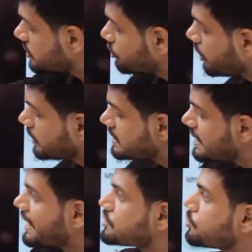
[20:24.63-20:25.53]
are called as
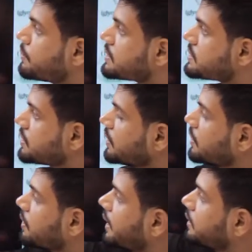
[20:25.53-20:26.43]
isomers,
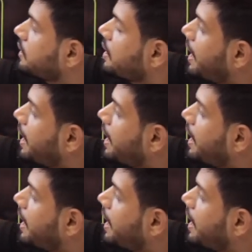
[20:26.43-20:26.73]
right?